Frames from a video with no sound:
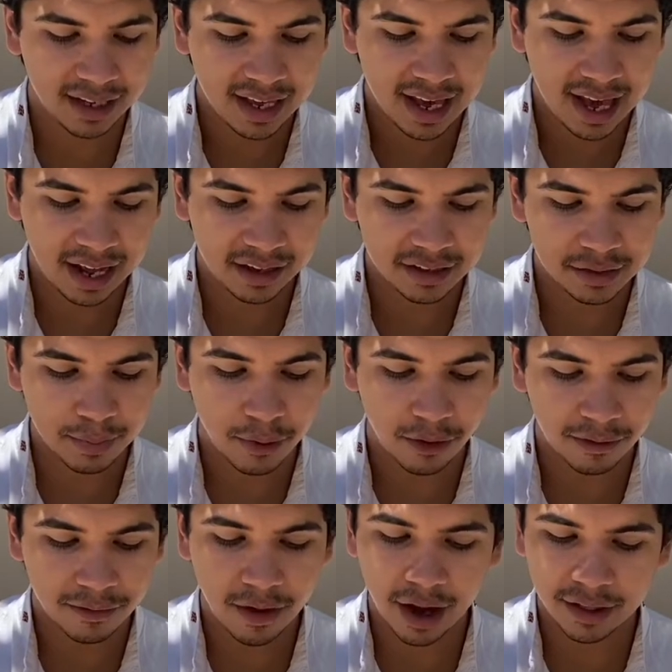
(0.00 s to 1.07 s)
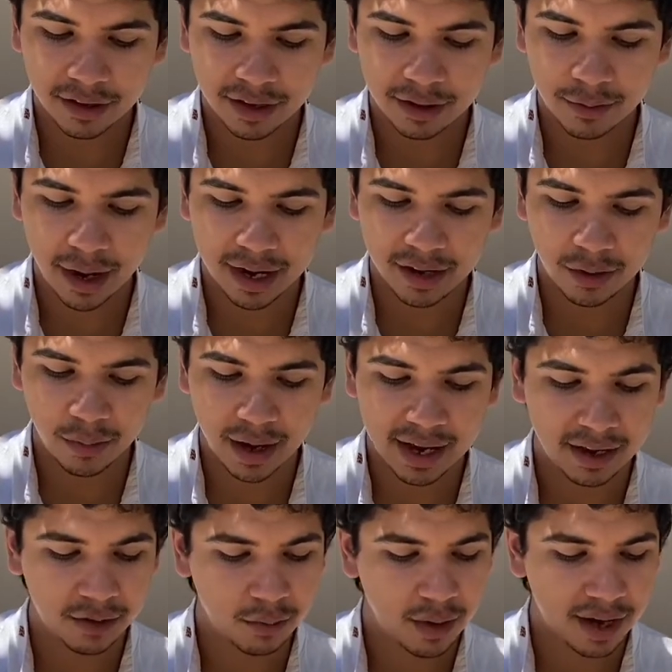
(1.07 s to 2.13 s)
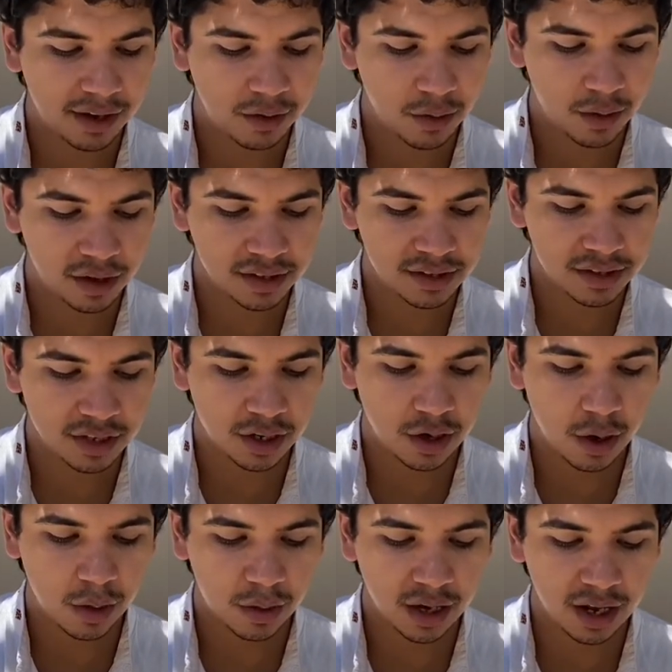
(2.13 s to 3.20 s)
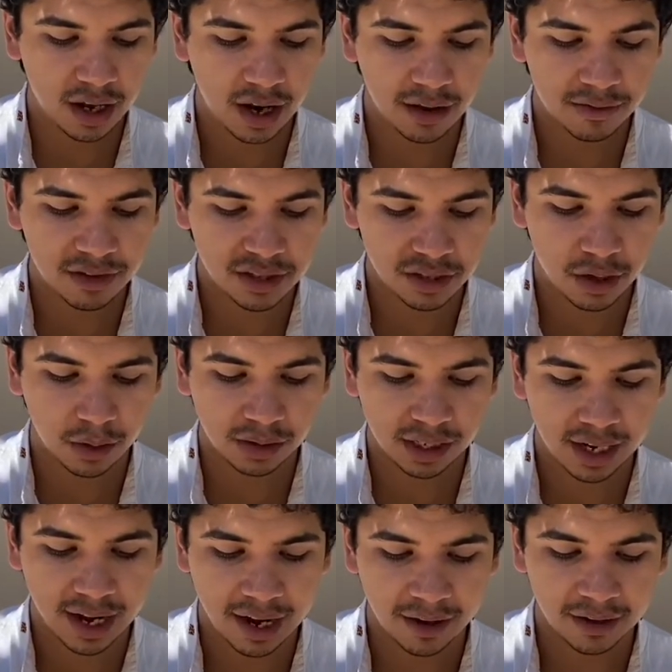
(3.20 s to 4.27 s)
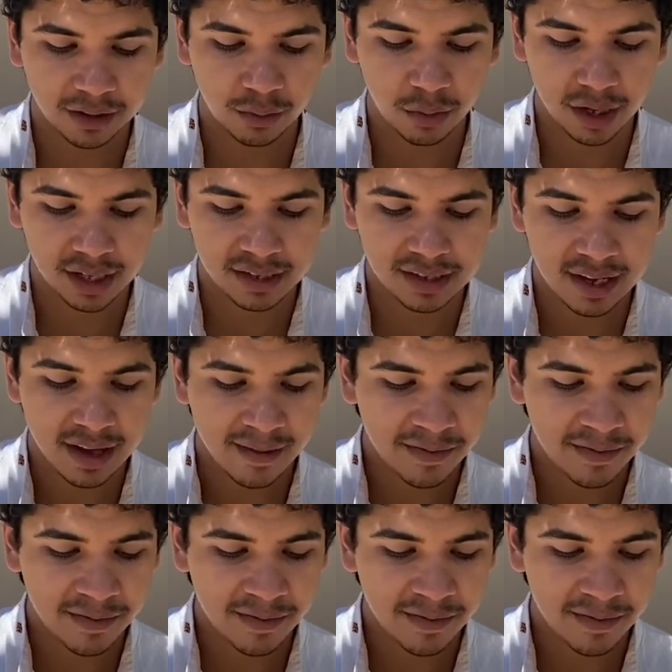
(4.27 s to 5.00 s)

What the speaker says: and his poor father, and riding away on a white horse to go cut off his golden hair in the woods